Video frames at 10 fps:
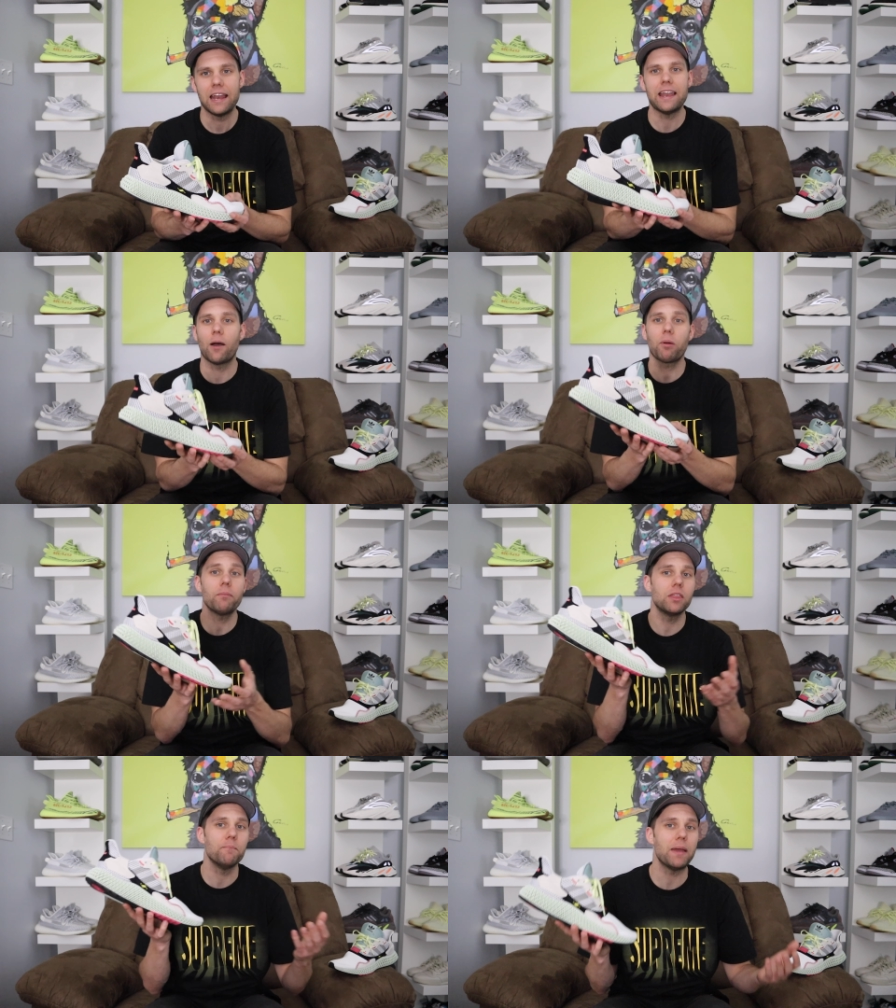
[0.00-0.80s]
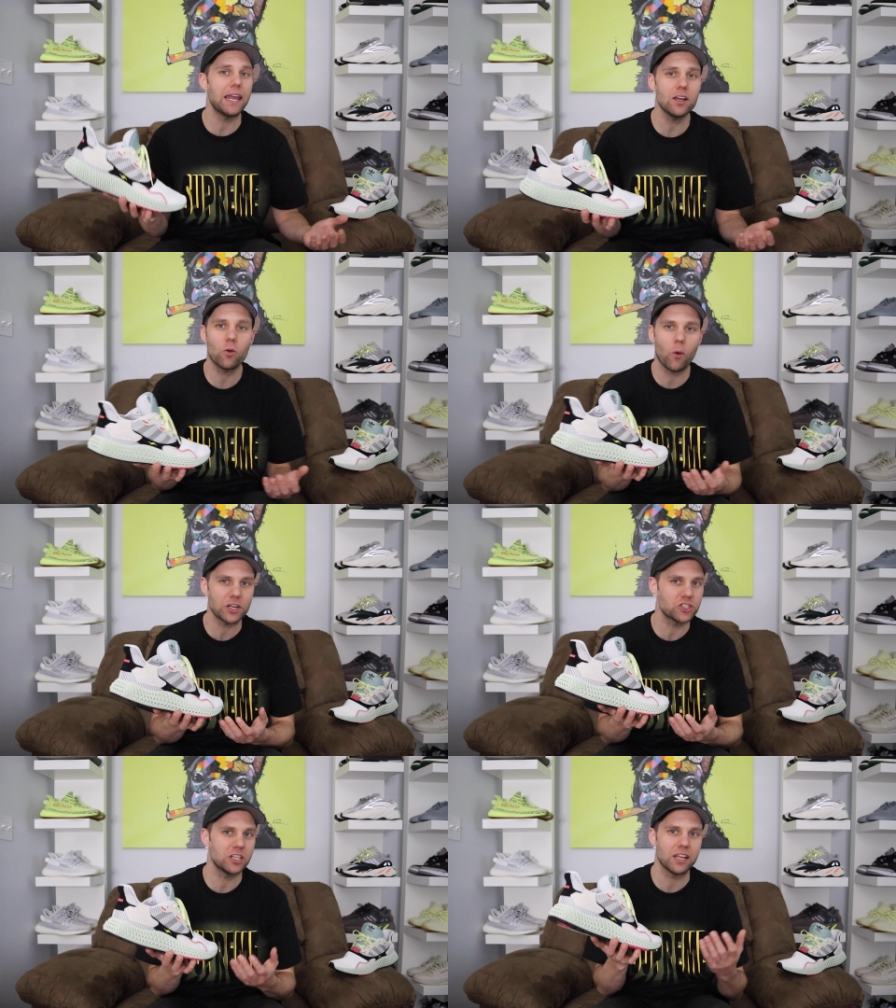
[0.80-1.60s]
Now, probably the main
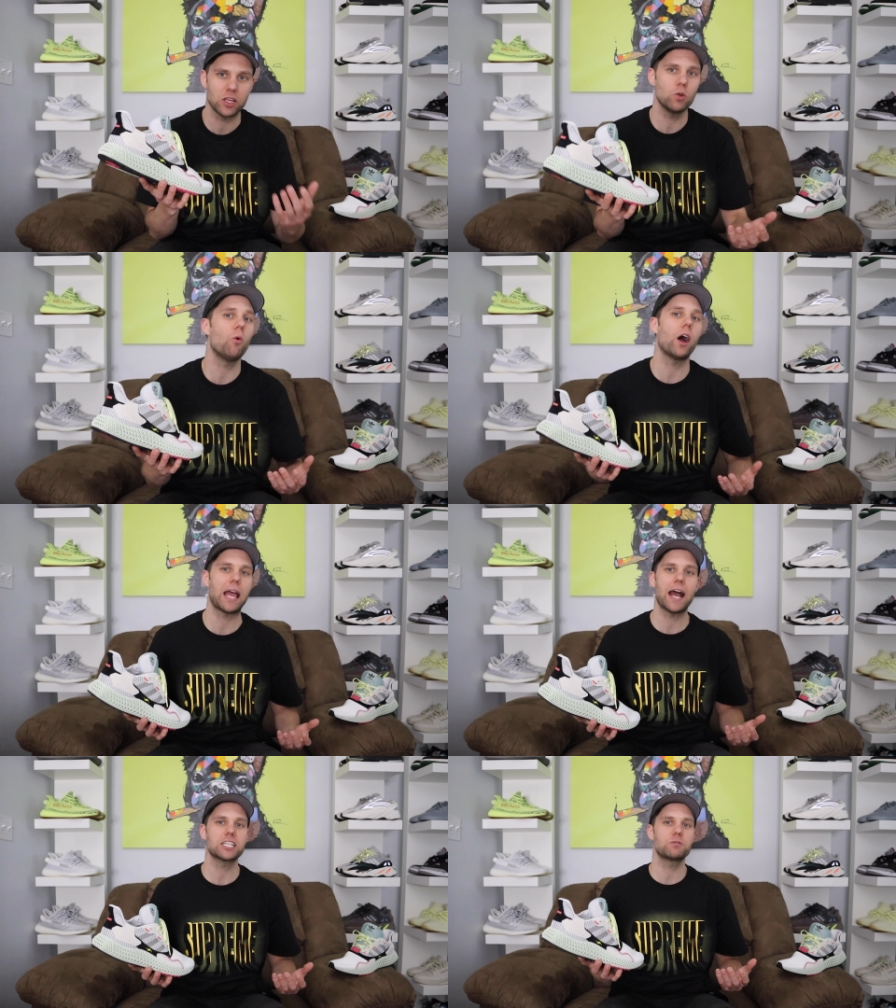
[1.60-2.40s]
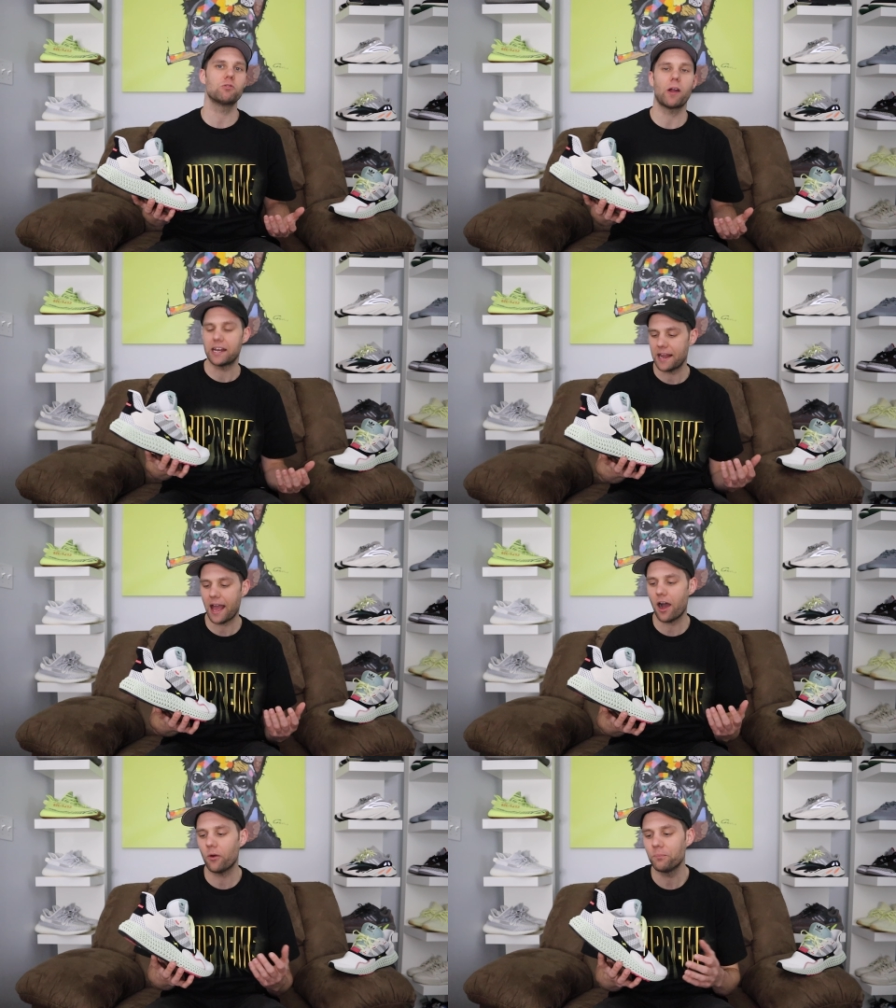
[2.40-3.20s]
question that you want to ask me right
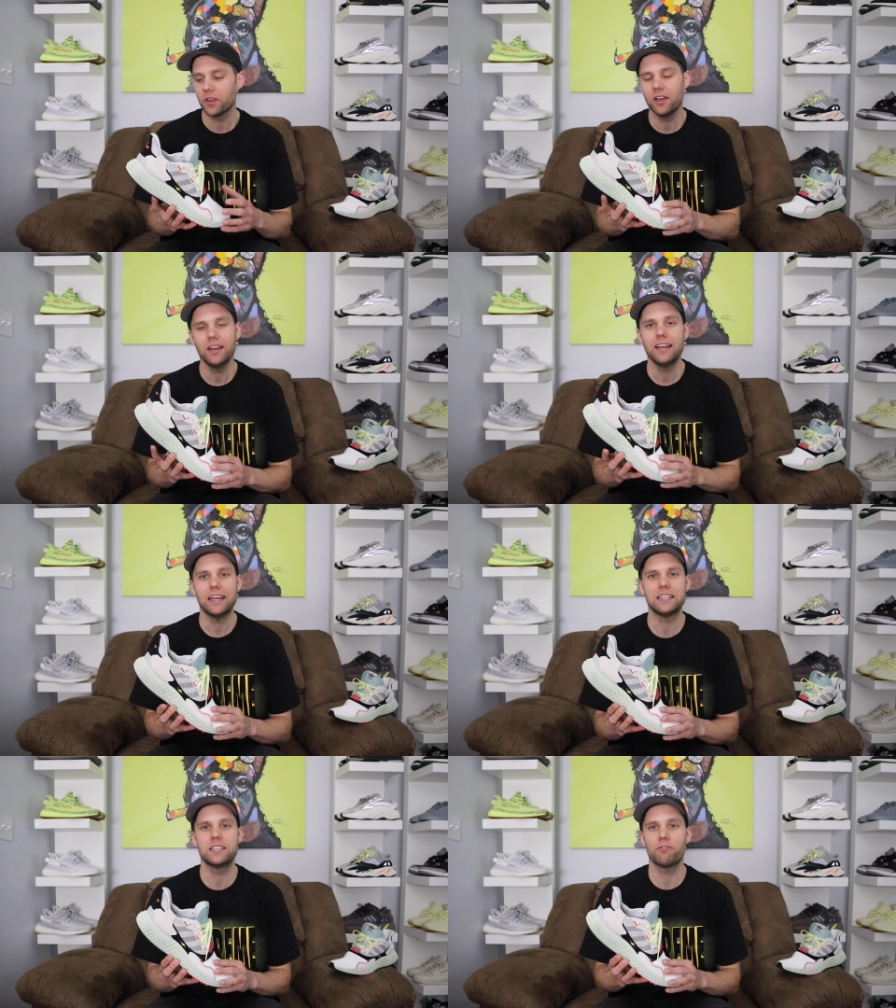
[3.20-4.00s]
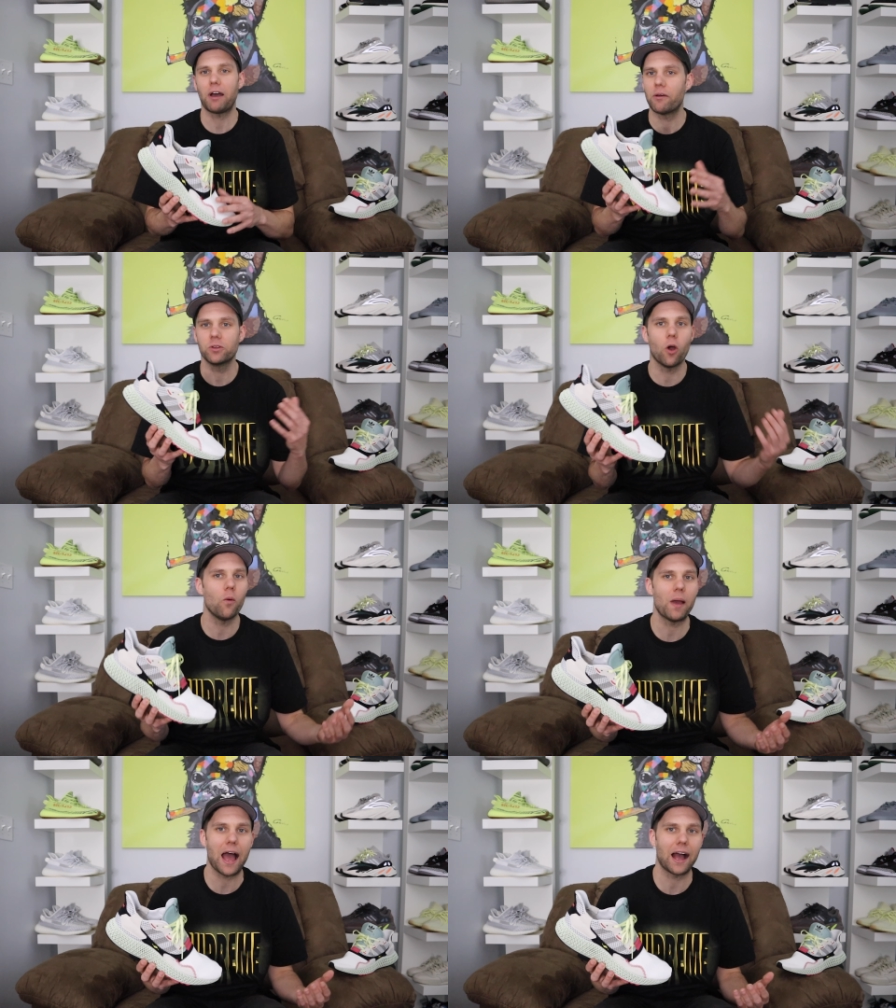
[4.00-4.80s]
now is if I would go
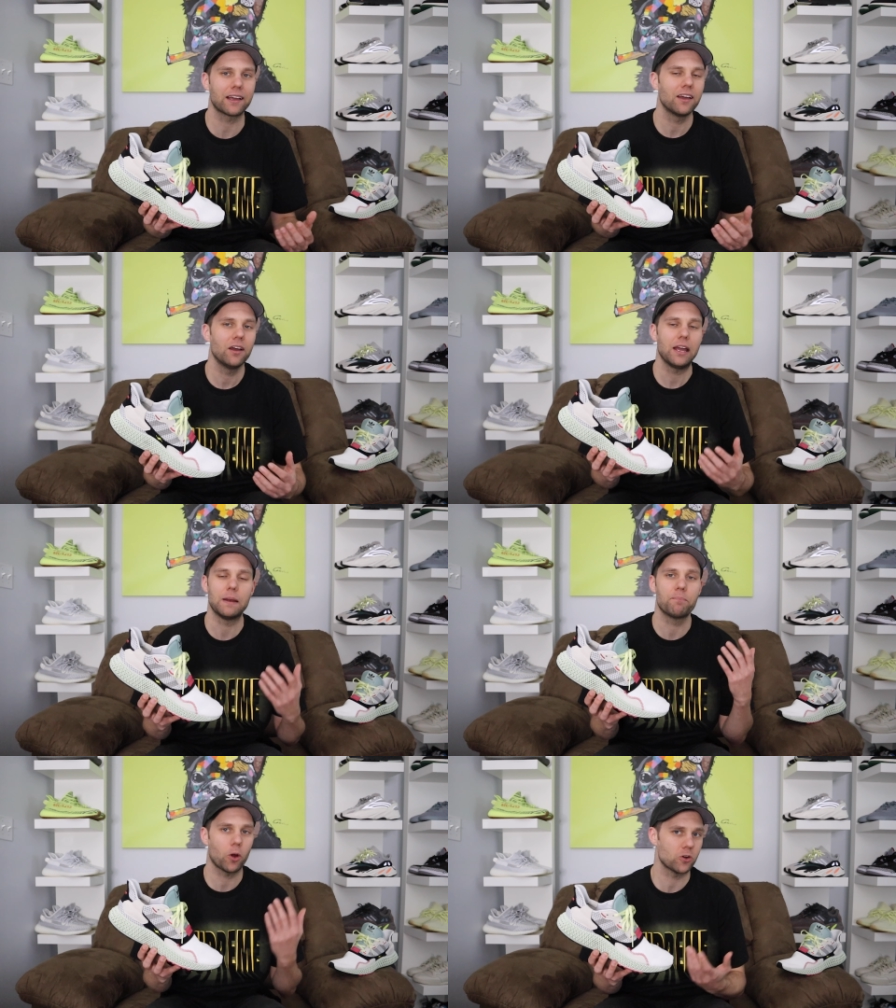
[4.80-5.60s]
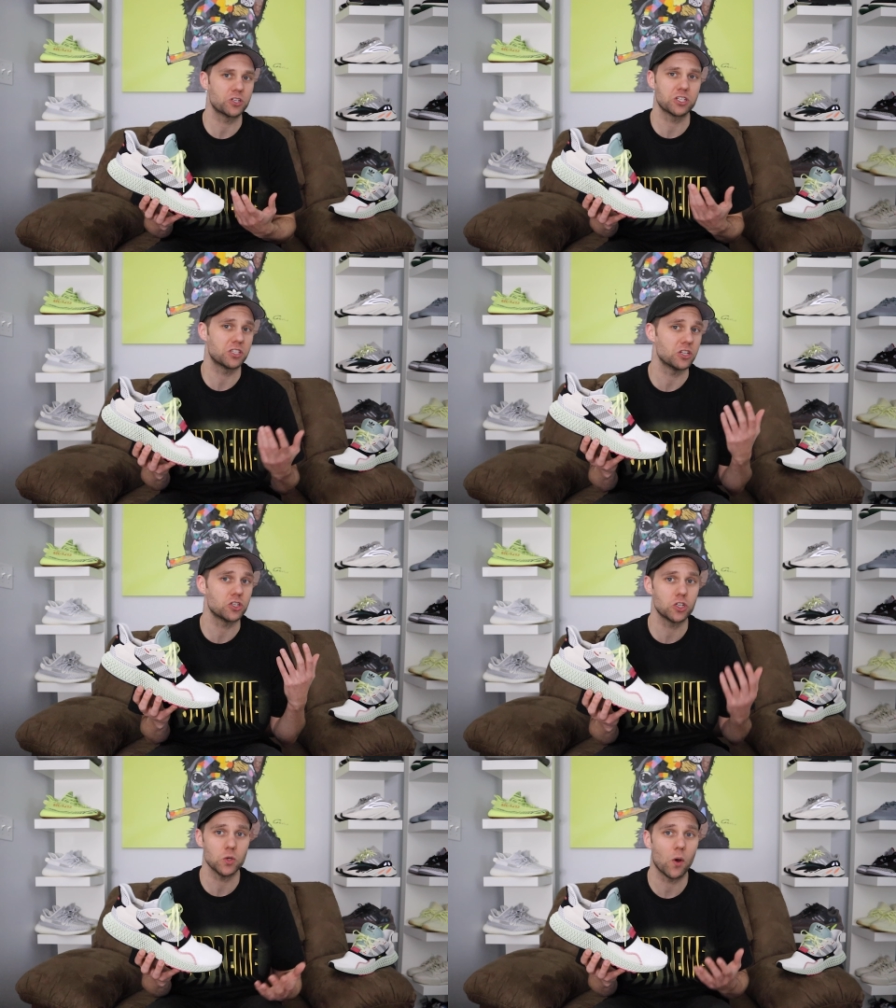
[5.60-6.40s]
back and purchase this
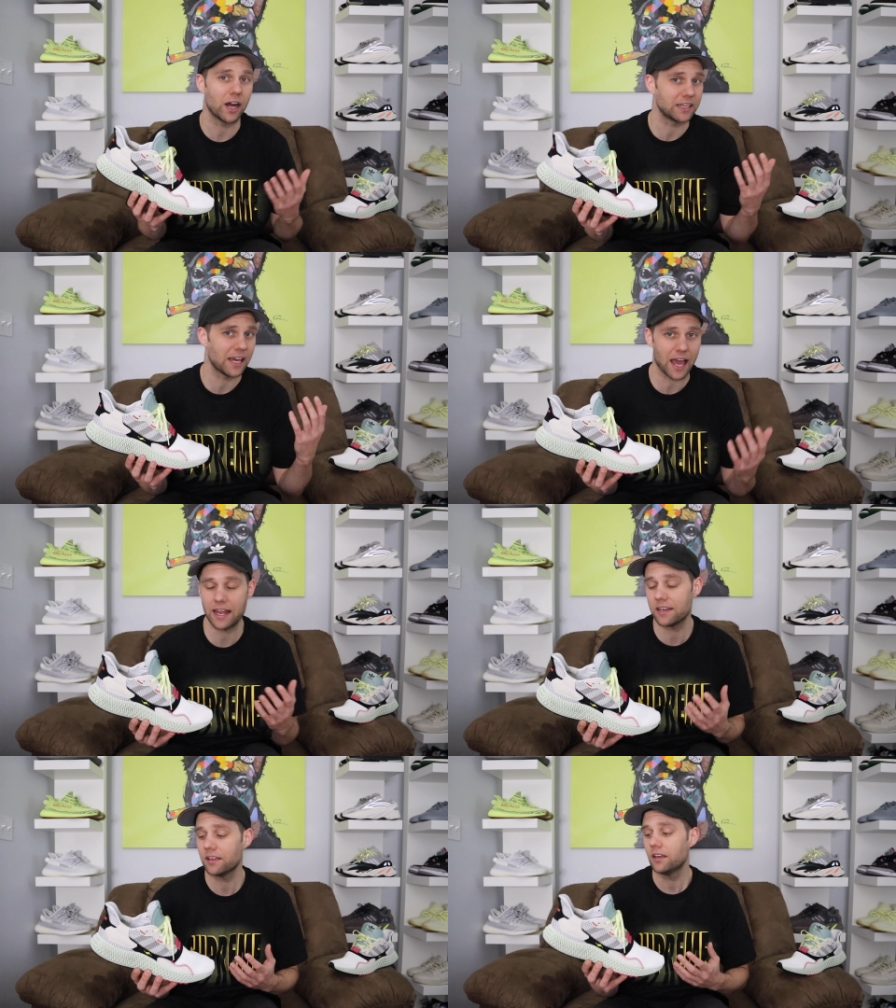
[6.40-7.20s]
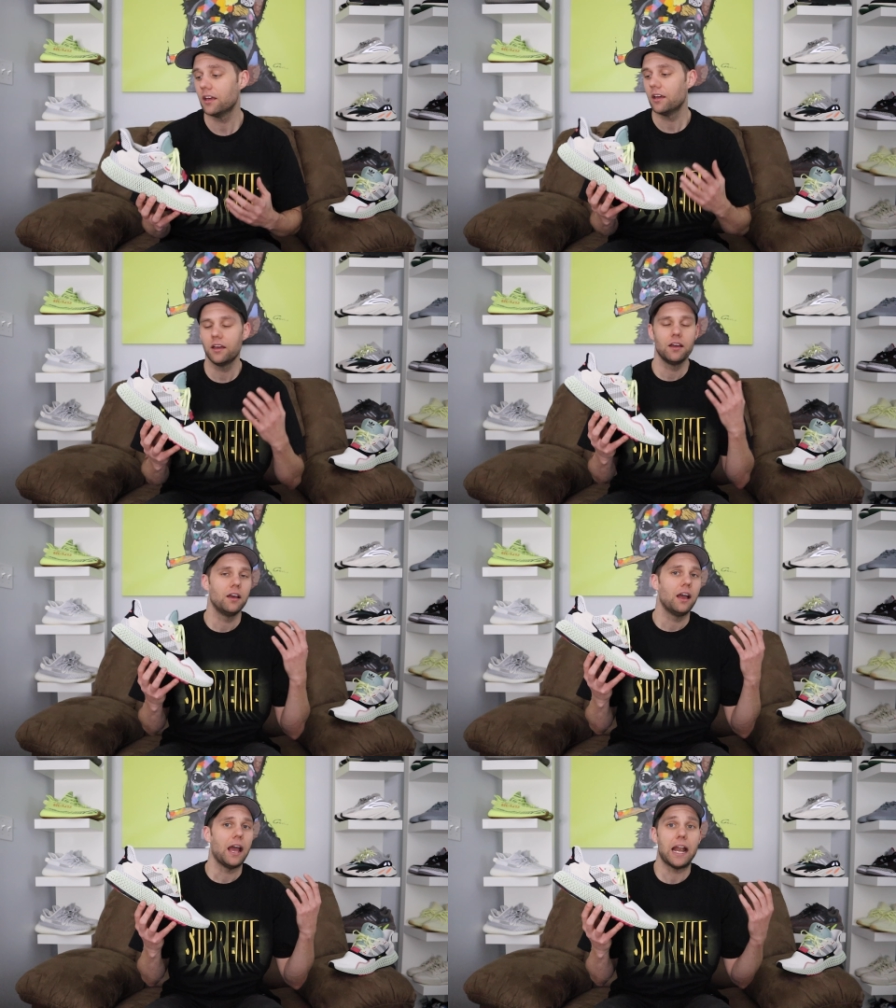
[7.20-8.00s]
shoe again.
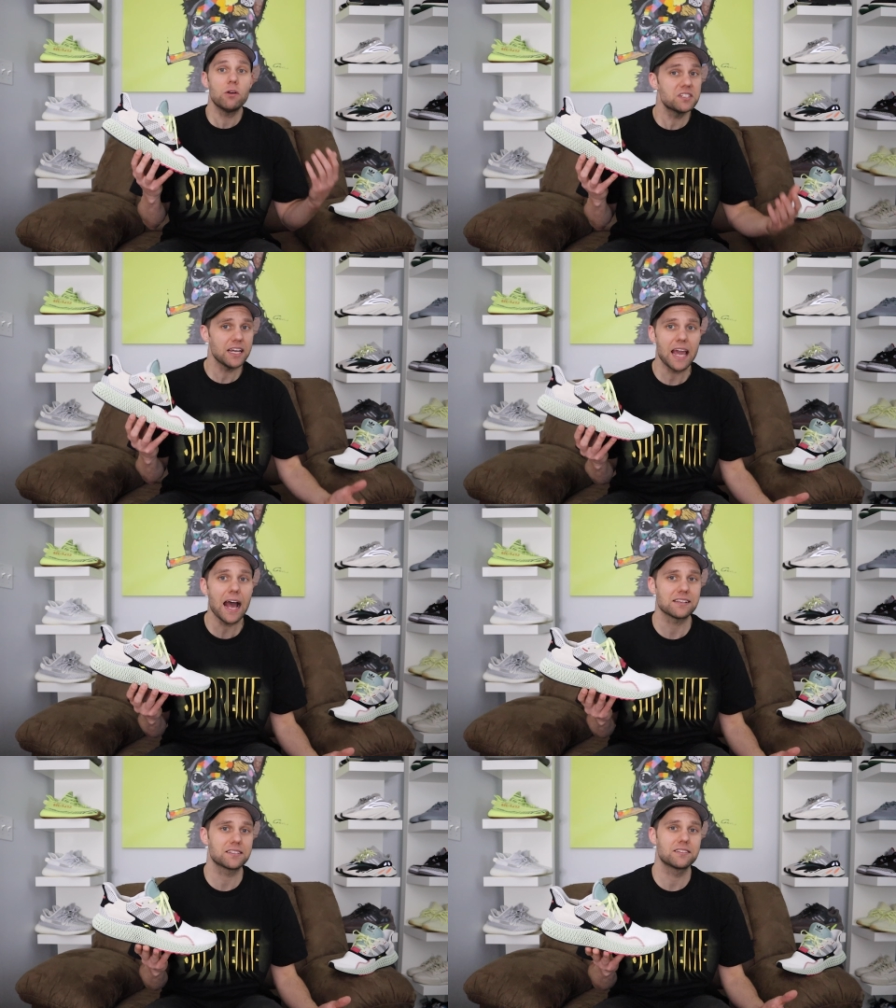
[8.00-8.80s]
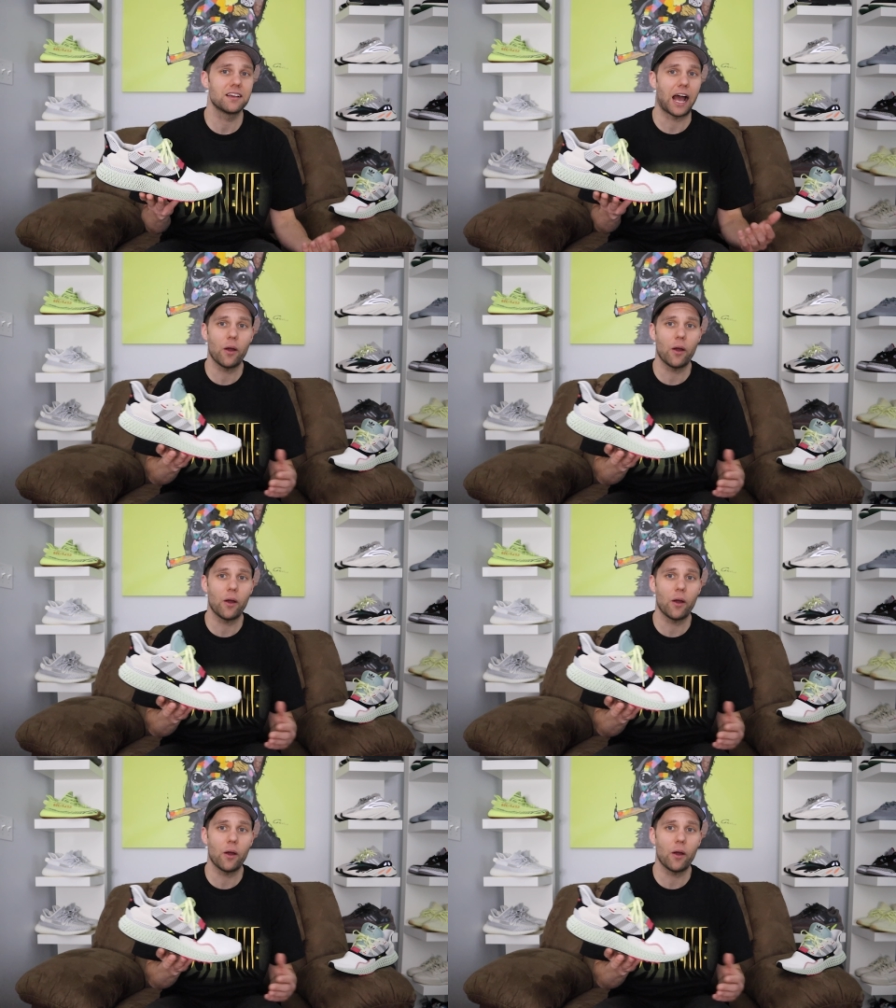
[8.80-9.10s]
And I would say yes.